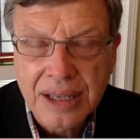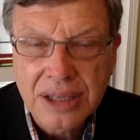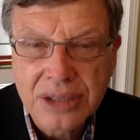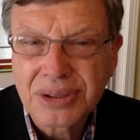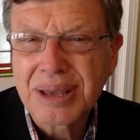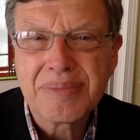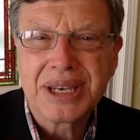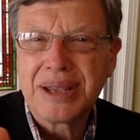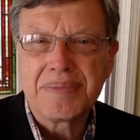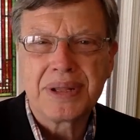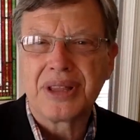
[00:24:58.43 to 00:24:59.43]
So they
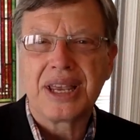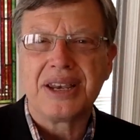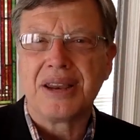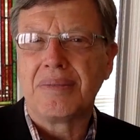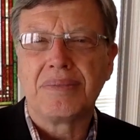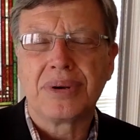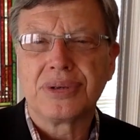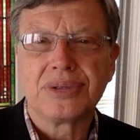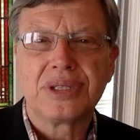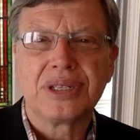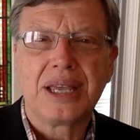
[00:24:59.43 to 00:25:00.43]
manipulate
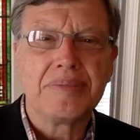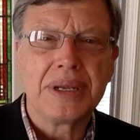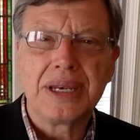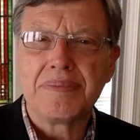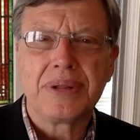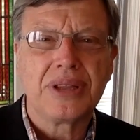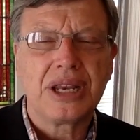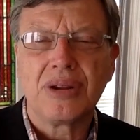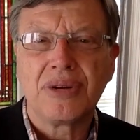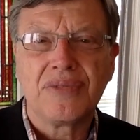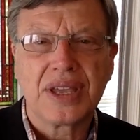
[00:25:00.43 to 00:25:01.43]
numbers, and they manipulate
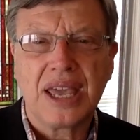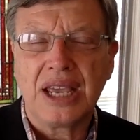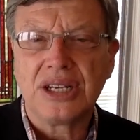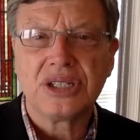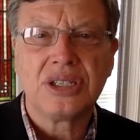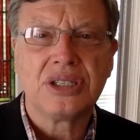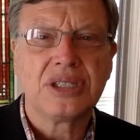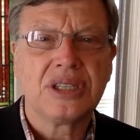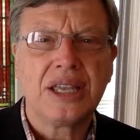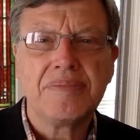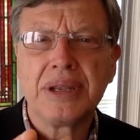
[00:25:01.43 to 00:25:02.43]
notifications,
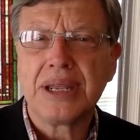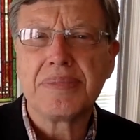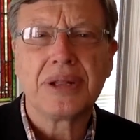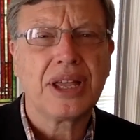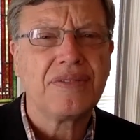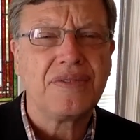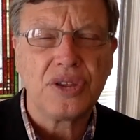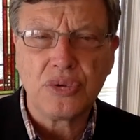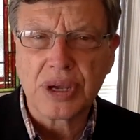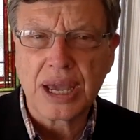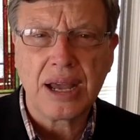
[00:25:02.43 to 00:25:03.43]
and they manipulate
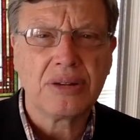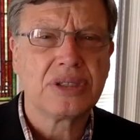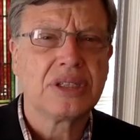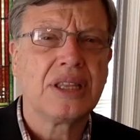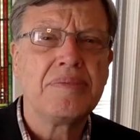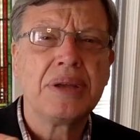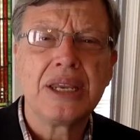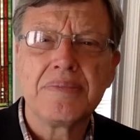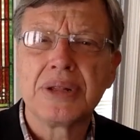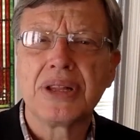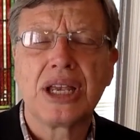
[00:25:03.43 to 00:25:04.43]
view counts, and they
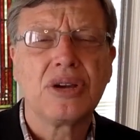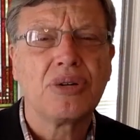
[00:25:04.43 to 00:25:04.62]
manipulate